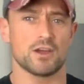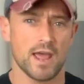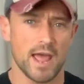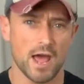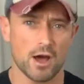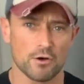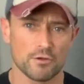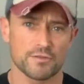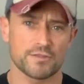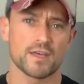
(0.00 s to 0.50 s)

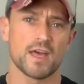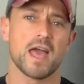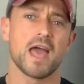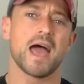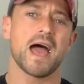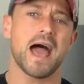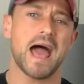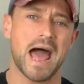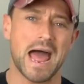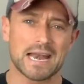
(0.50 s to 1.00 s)
health
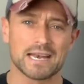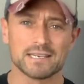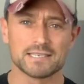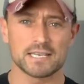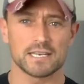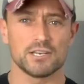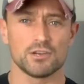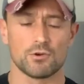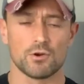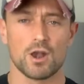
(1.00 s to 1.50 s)
and
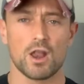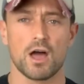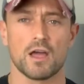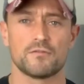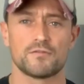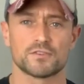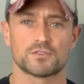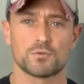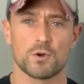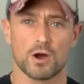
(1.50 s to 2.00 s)
in your
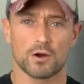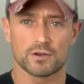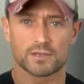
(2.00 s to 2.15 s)
life as well,